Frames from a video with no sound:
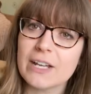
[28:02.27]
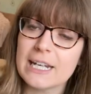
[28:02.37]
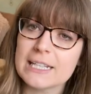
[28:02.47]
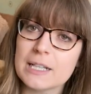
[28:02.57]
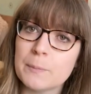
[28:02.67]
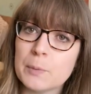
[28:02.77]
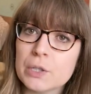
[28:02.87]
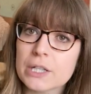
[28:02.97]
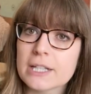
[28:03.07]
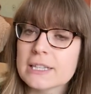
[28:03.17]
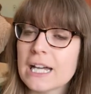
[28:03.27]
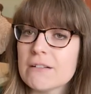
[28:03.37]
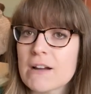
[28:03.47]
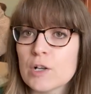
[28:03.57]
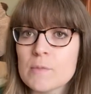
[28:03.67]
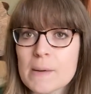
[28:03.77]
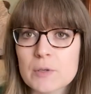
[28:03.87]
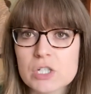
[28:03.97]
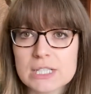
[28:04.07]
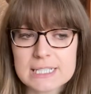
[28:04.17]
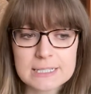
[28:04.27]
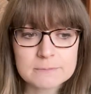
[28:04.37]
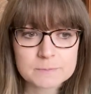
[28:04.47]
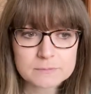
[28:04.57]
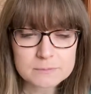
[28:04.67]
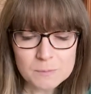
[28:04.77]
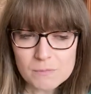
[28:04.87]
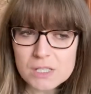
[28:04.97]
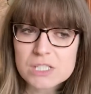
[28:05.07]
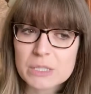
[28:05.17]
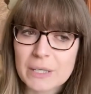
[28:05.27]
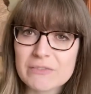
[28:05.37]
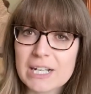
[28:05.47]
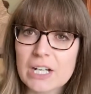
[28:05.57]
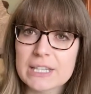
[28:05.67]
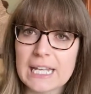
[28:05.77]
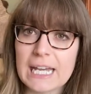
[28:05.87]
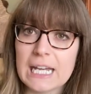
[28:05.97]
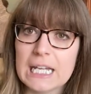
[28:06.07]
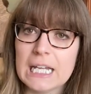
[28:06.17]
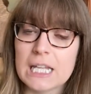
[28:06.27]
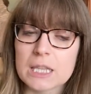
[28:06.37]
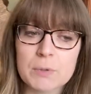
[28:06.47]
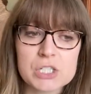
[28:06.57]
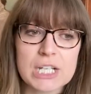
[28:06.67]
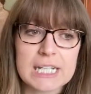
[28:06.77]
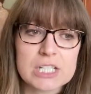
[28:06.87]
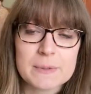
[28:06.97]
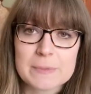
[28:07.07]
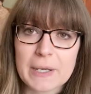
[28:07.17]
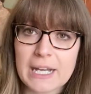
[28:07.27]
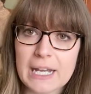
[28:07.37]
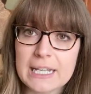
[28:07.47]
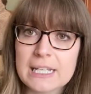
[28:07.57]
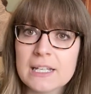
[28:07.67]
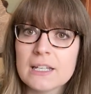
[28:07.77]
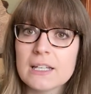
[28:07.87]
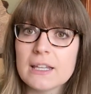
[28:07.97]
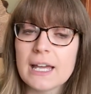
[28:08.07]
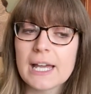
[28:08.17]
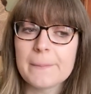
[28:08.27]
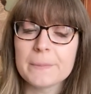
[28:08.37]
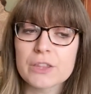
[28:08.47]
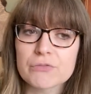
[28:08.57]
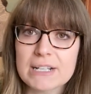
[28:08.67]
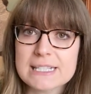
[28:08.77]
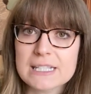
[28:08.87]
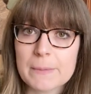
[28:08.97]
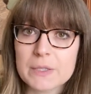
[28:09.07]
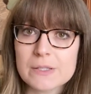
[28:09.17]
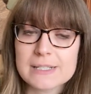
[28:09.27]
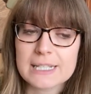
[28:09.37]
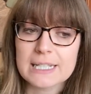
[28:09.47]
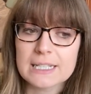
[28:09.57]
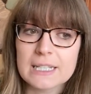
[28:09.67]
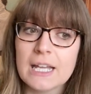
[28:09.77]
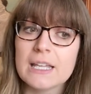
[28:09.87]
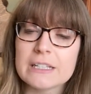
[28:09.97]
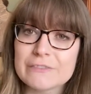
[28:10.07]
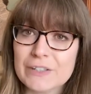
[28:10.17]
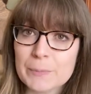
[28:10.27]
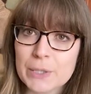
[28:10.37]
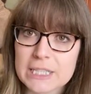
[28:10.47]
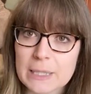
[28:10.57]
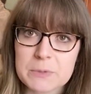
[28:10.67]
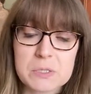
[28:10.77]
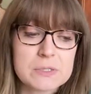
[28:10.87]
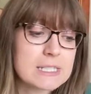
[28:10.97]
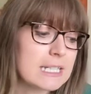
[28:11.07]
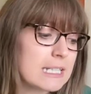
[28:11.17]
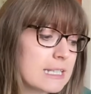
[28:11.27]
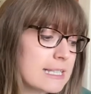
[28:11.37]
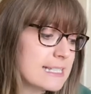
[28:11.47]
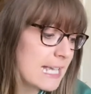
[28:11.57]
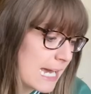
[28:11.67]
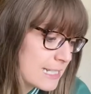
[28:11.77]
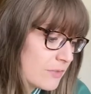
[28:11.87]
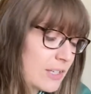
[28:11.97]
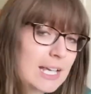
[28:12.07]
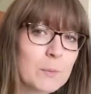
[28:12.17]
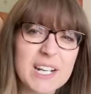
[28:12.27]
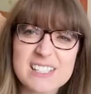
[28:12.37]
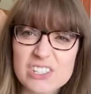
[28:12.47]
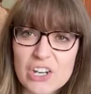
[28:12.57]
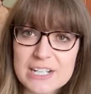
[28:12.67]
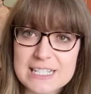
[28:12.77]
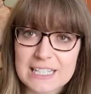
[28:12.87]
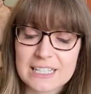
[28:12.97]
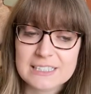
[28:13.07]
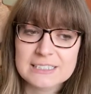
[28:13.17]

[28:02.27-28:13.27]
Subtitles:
a little book that I write all my projects in. So I write on there the project, who it's by, the threads that I'm using, the fabric that I'm using, the size of it, when I started it,